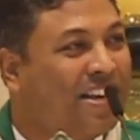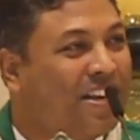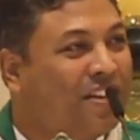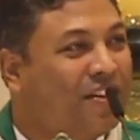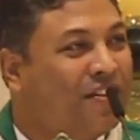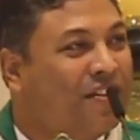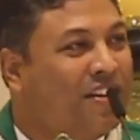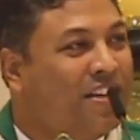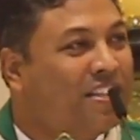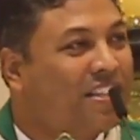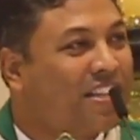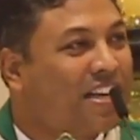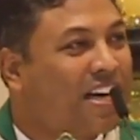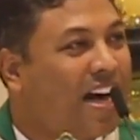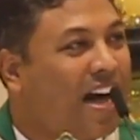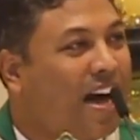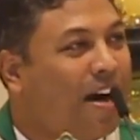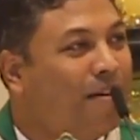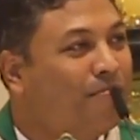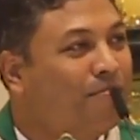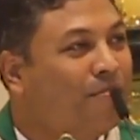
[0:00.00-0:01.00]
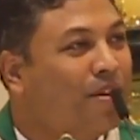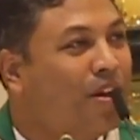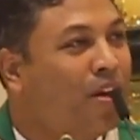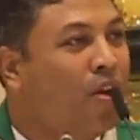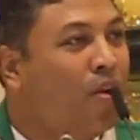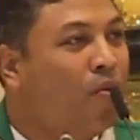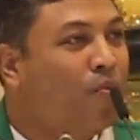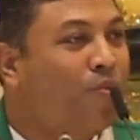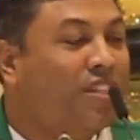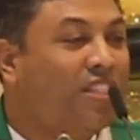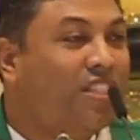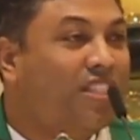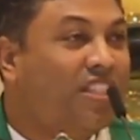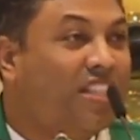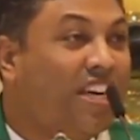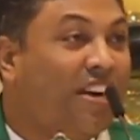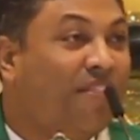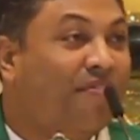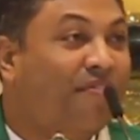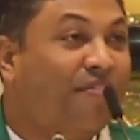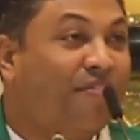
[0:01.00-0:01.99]
You need to come with
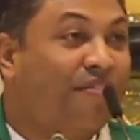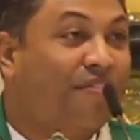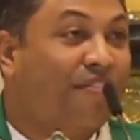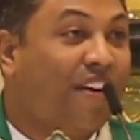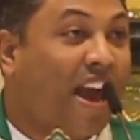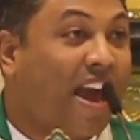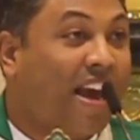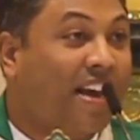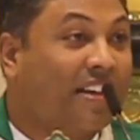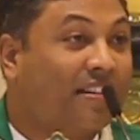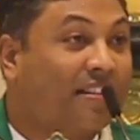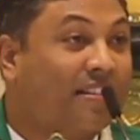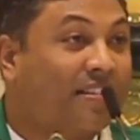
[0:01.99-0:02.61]
deep faith.